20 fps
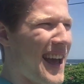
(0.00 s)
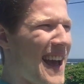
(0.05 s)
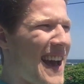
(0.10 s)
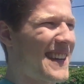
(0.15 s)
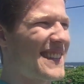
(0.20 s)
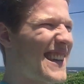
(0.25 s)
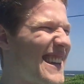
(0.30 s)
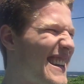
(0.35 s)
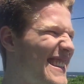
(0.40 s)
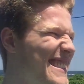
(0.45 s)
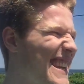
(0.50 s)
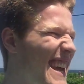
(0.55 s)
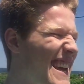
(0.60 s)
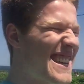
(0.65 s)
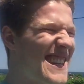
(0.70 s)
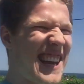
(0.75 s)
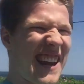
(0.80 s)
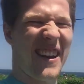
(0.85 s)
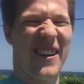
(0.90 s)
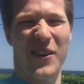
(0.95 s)
has had a
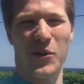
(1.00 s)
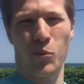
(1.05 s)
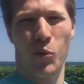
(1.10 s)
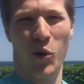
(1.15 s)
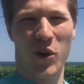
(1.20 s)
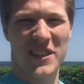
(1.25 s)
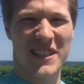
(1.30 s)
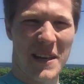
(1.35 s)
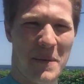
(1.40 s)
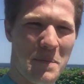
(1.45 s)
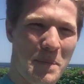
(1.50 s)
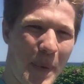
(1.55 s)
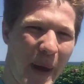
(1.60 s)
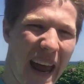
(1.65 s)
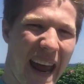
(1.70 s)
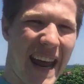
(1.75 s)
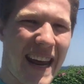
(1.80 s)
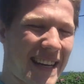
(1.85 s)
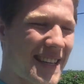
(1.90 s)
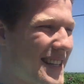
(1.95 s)
daycare and worked in
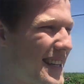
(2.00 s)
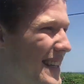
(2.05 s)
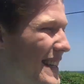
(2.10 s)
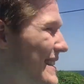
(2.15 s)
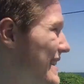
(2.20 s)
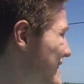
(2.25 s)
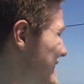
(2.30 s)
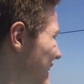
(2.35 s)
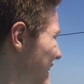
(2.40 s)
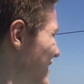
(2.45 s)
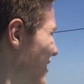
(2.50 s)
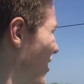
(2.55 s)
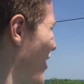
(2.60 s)
banks and did